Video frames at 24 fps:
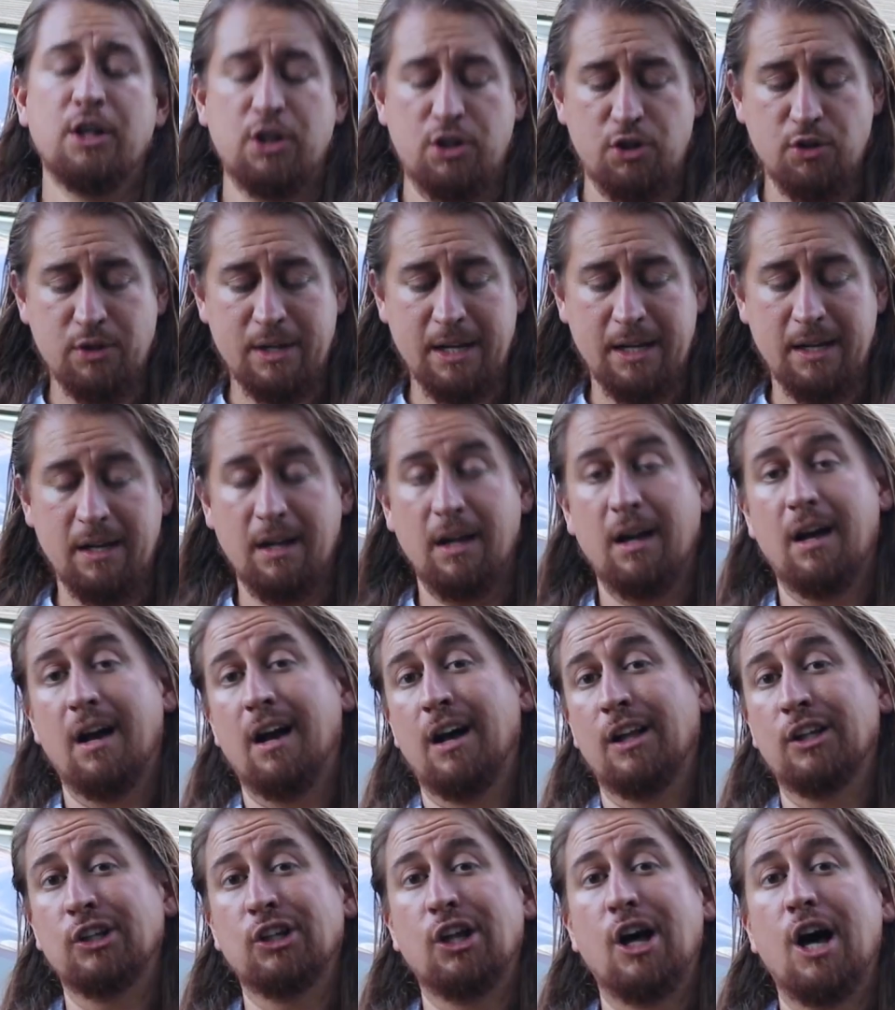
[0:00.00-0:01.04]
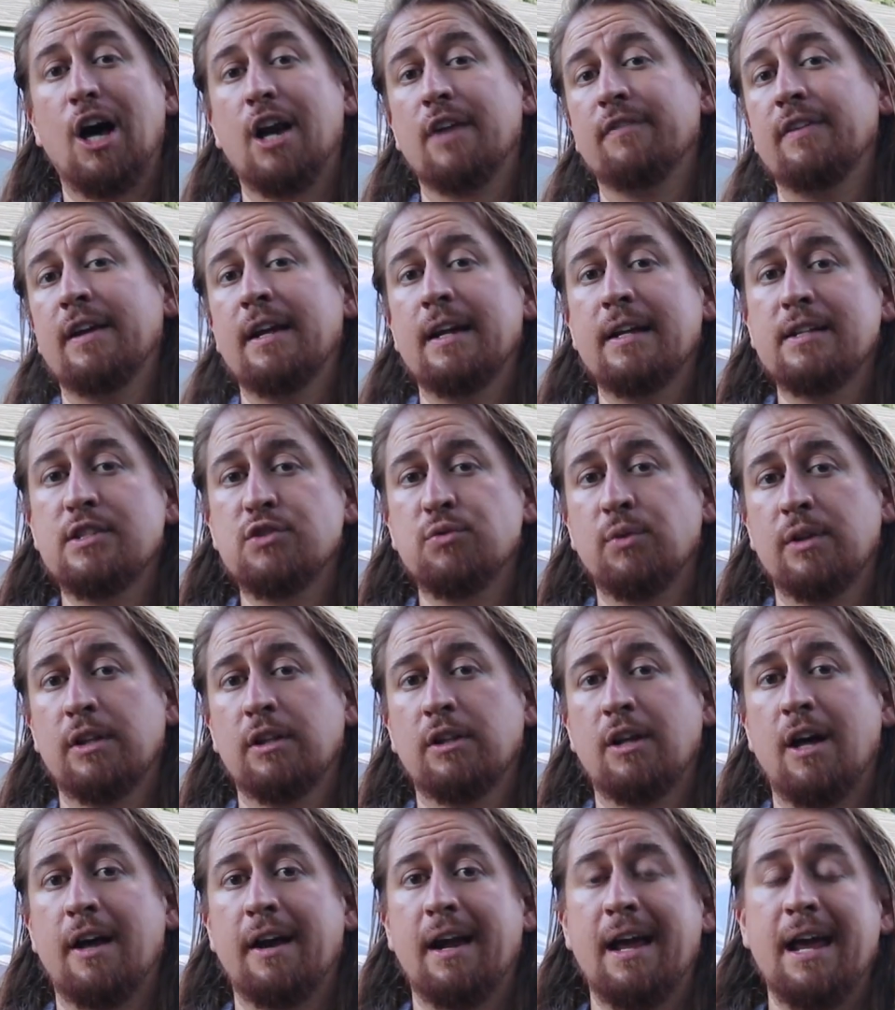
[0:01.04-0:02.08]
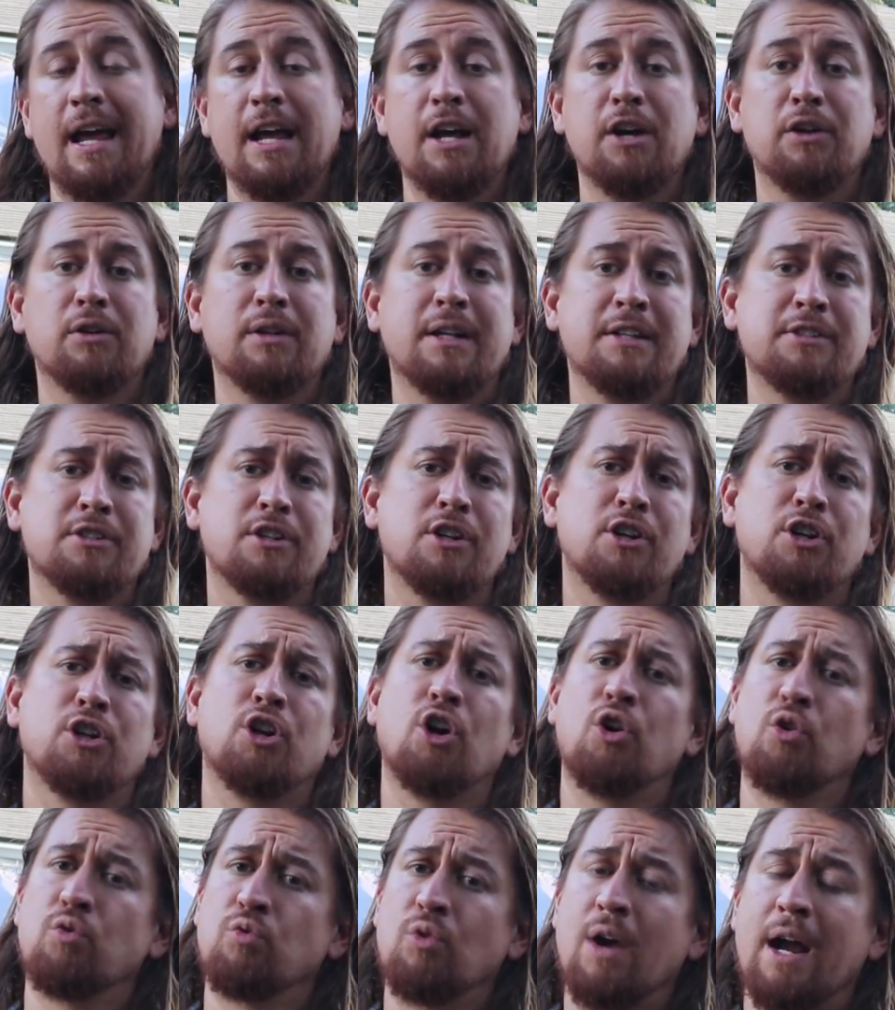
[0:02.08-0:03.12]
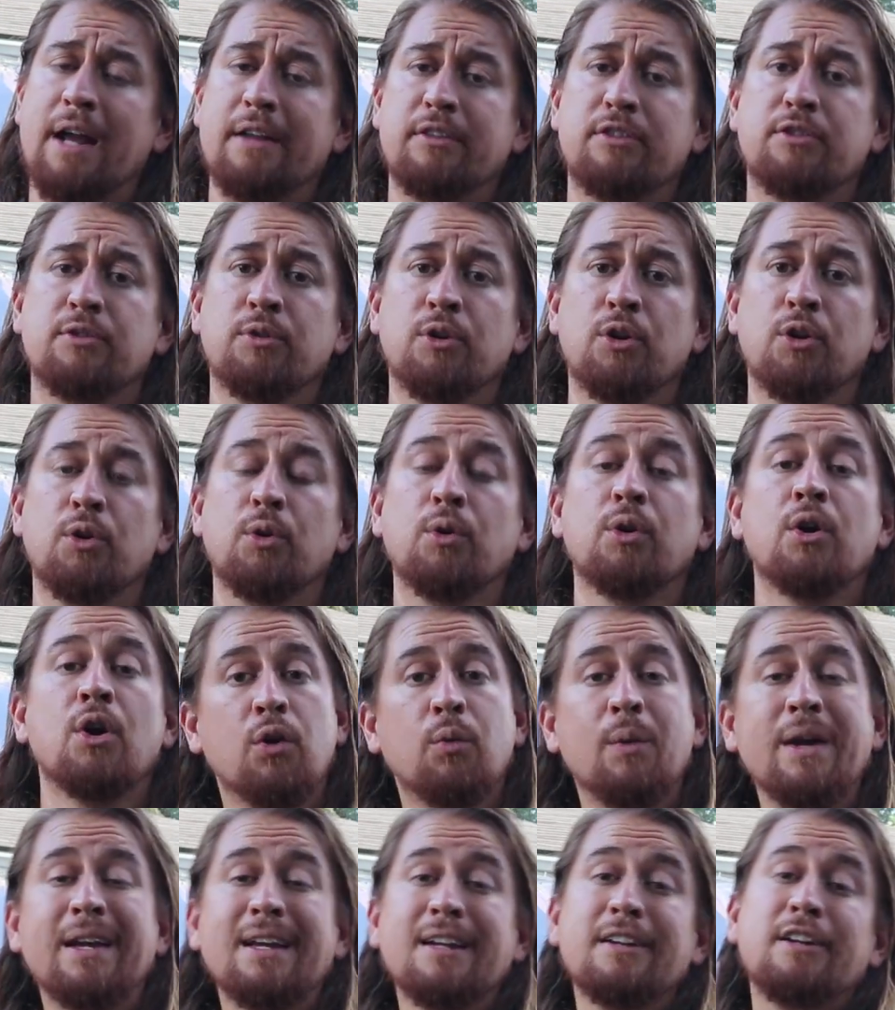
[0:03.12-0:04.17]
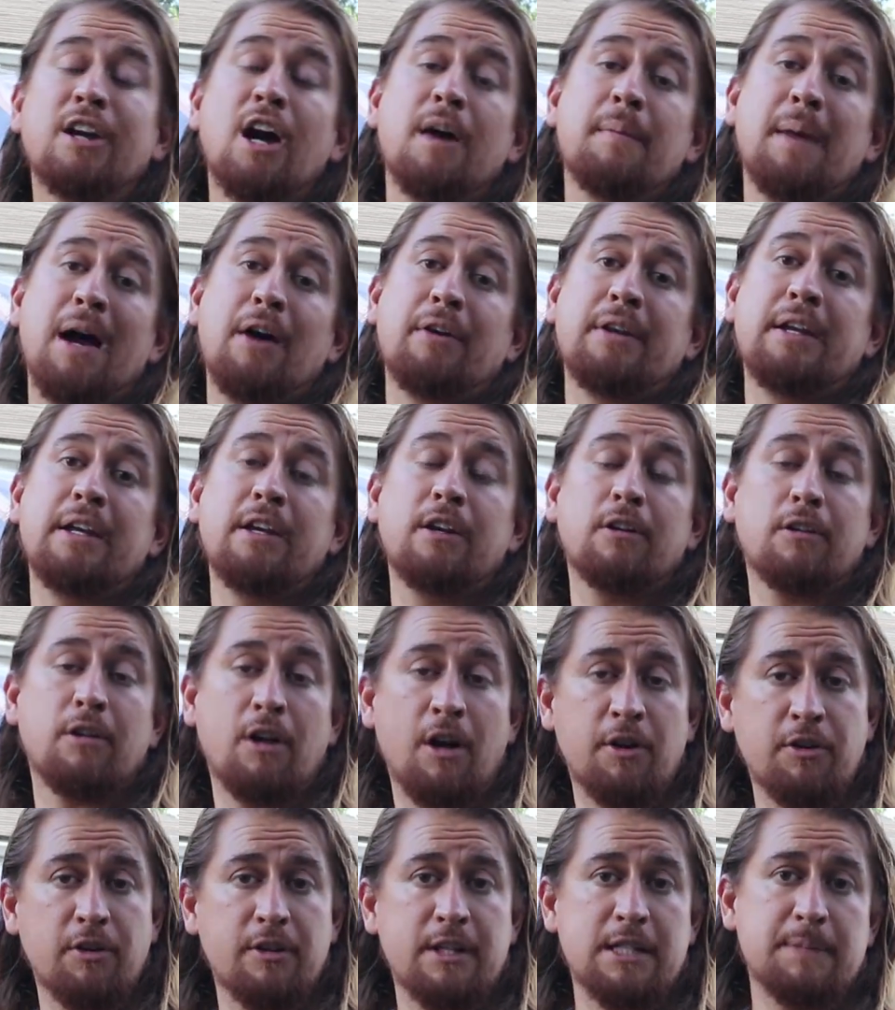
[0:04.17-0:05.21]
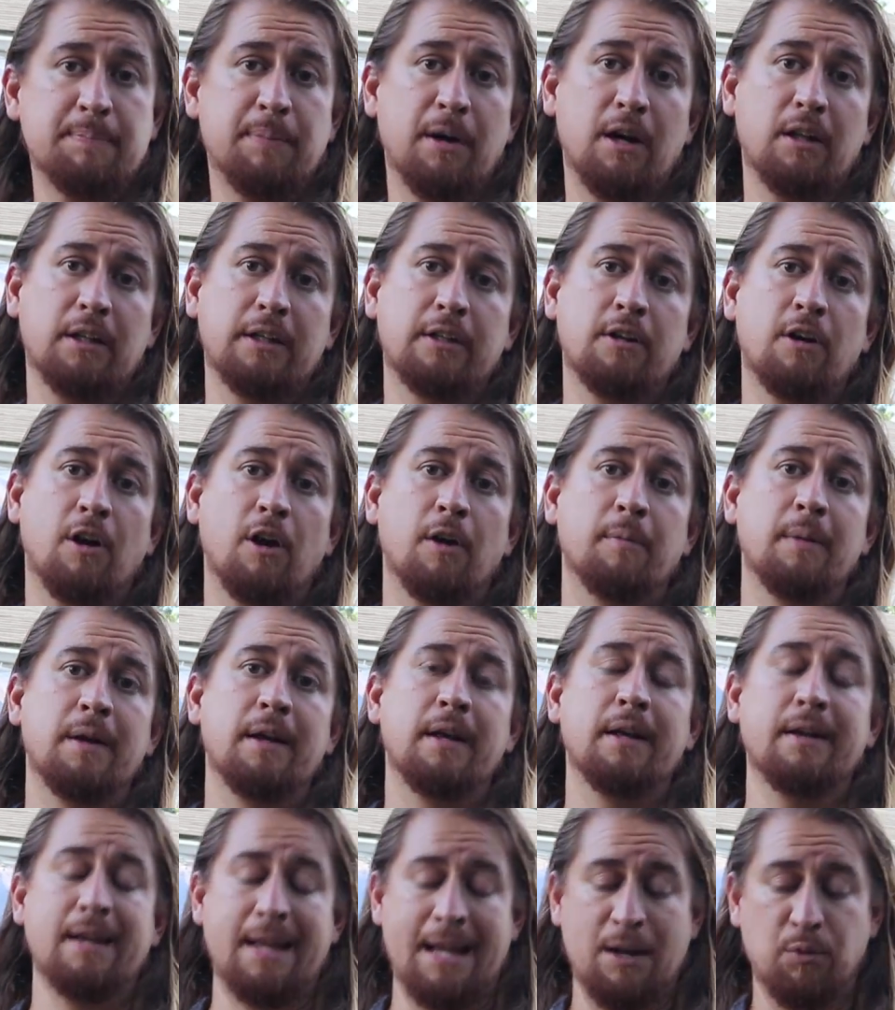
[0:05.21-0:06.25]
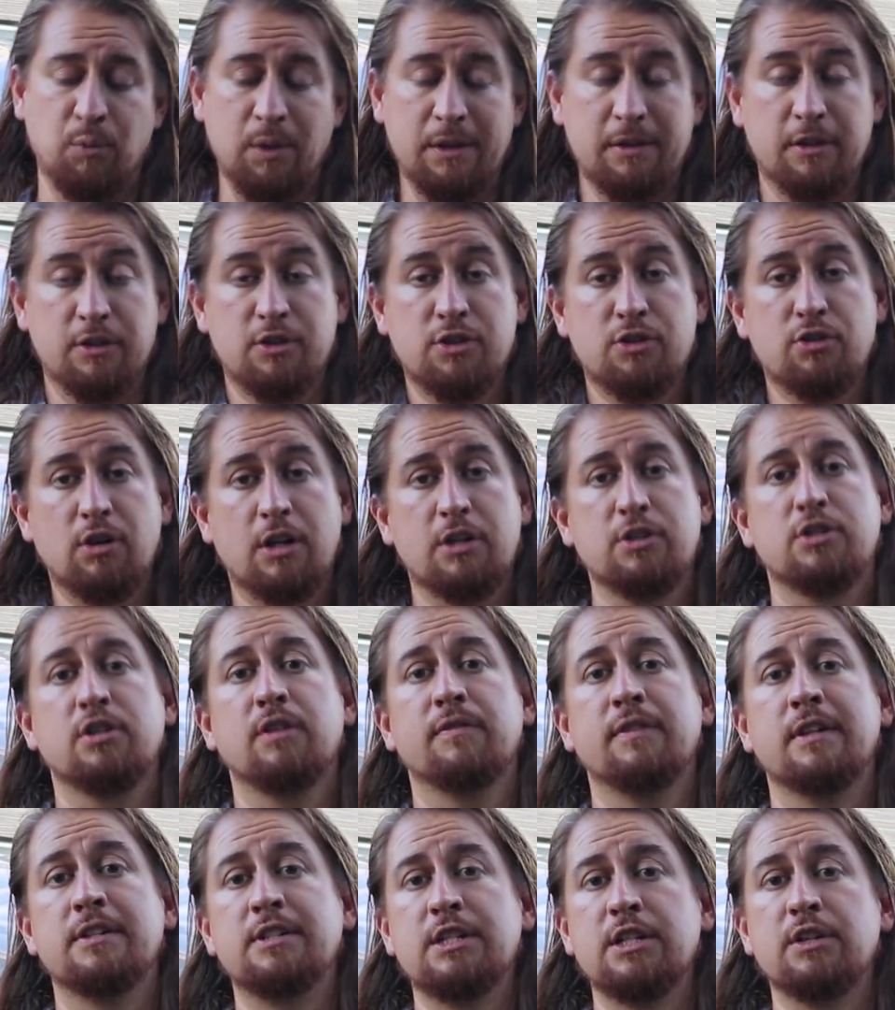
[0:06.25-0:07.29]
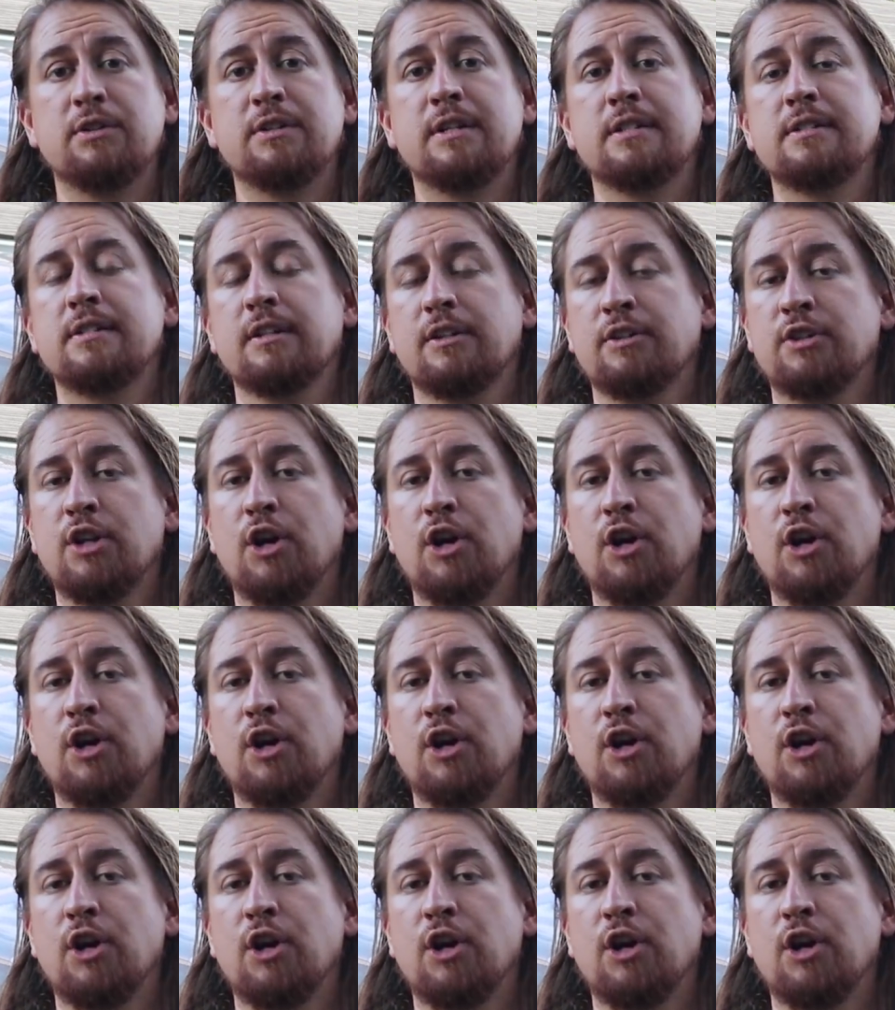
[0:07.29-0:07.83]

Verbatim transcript: You get a lot of hits with a lot of hail, it's gonna go right through. We can come out here under this polycarbonate and with the structure of the geodesic